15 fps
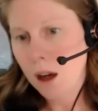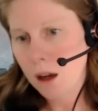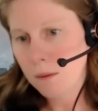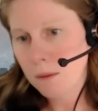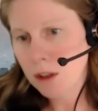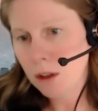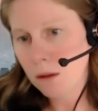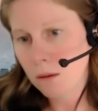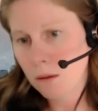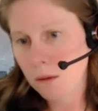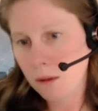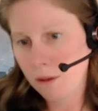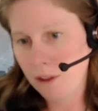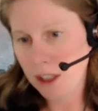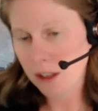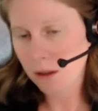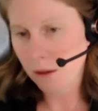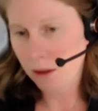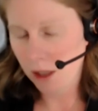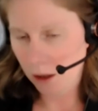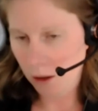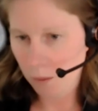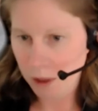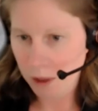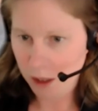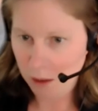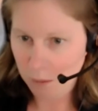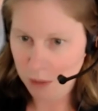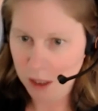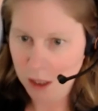So physical therapy
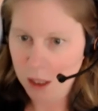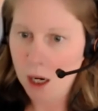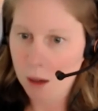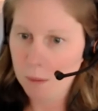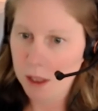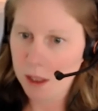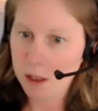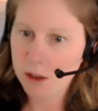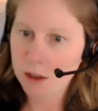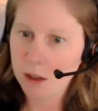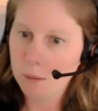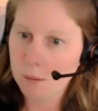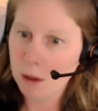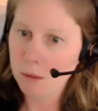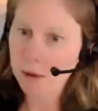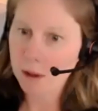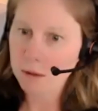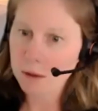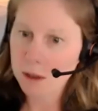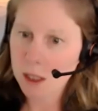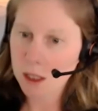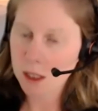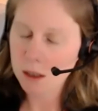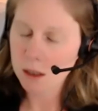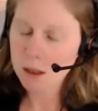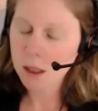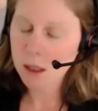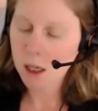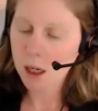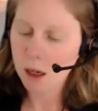can be a combination of both those
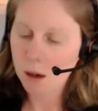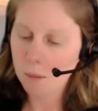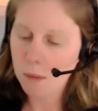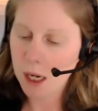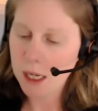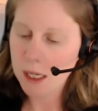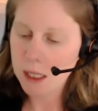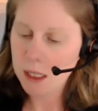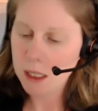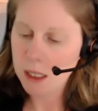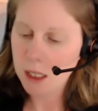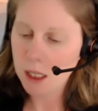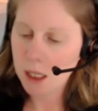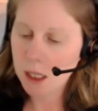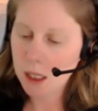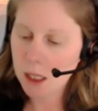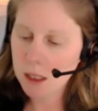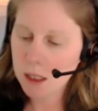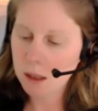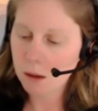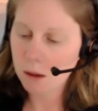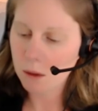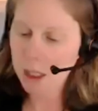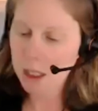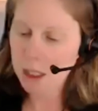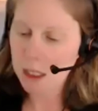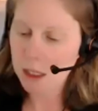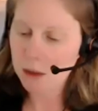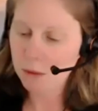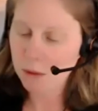things.
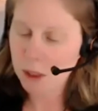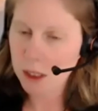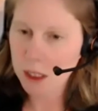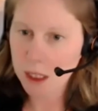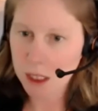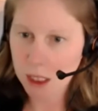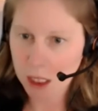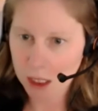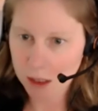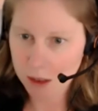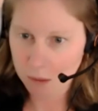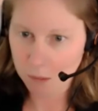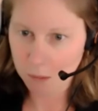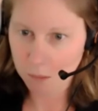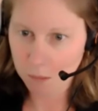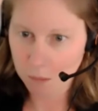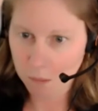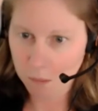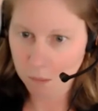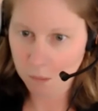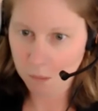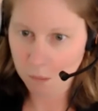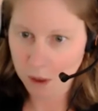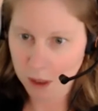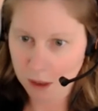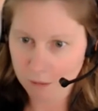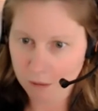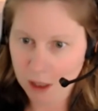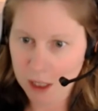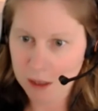It's really nice when we
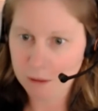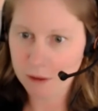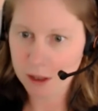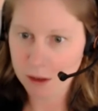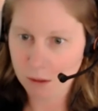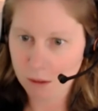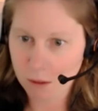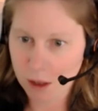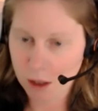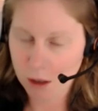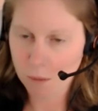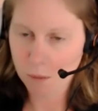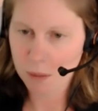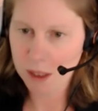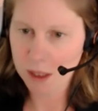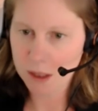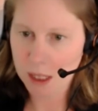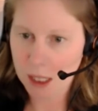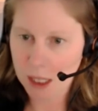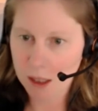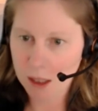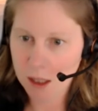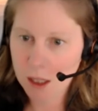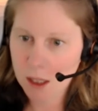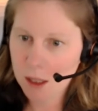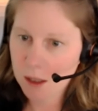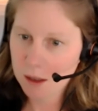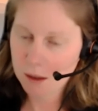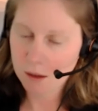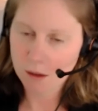can find a physical therapist that,
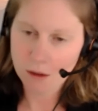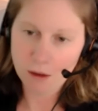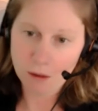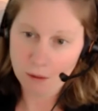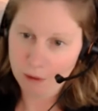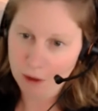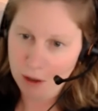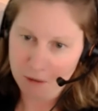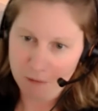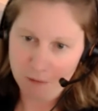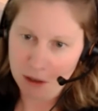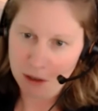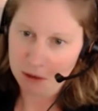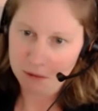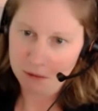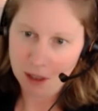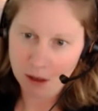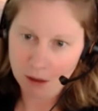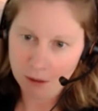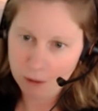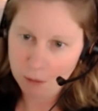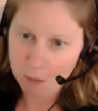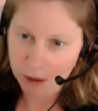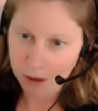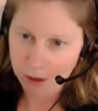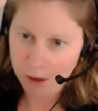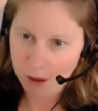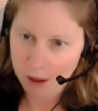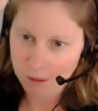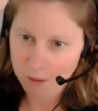although very rare,
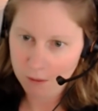familiar